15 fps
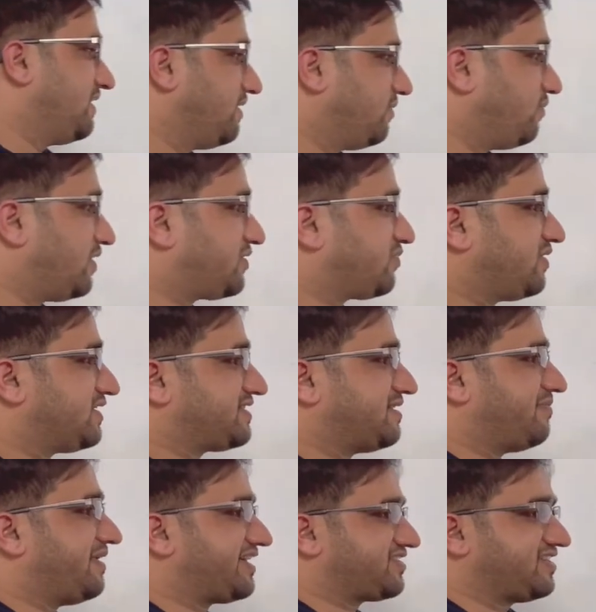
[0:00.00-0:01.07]
What was the
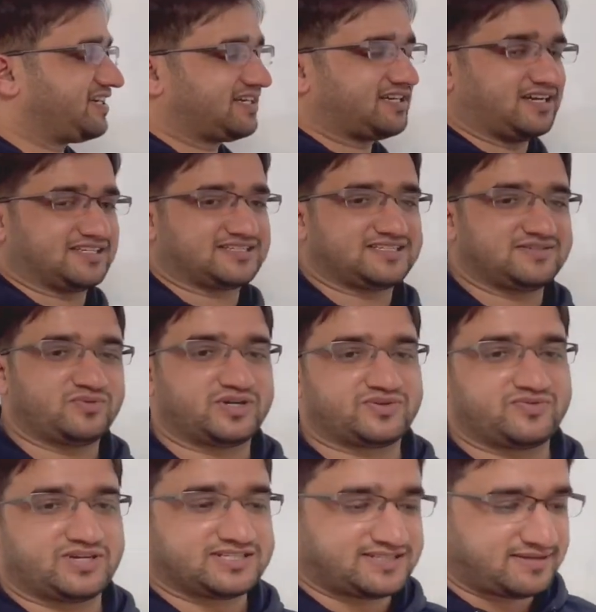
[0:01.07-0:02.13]
marginal cost? What
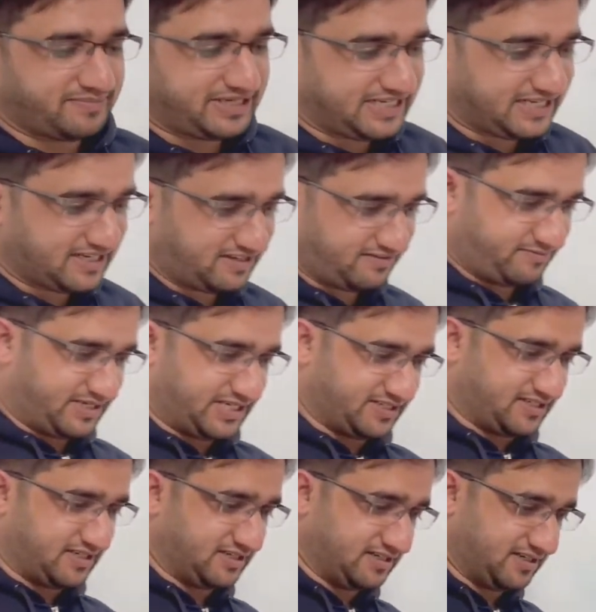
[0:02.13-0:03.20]
was the meaning of
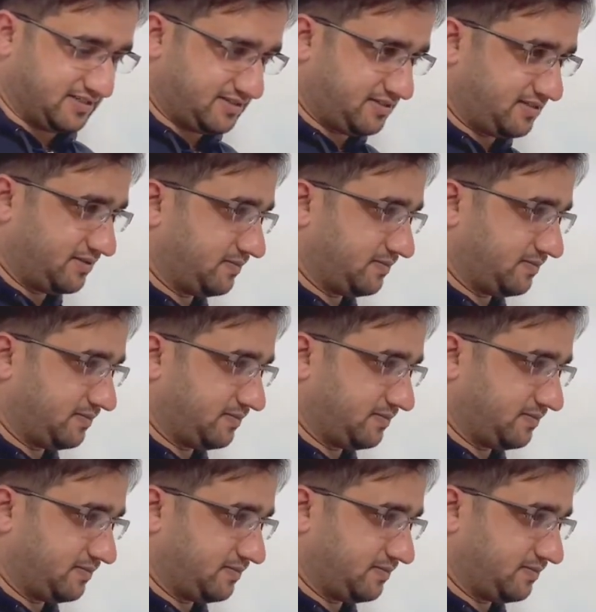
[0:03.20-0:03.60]
marginal cost?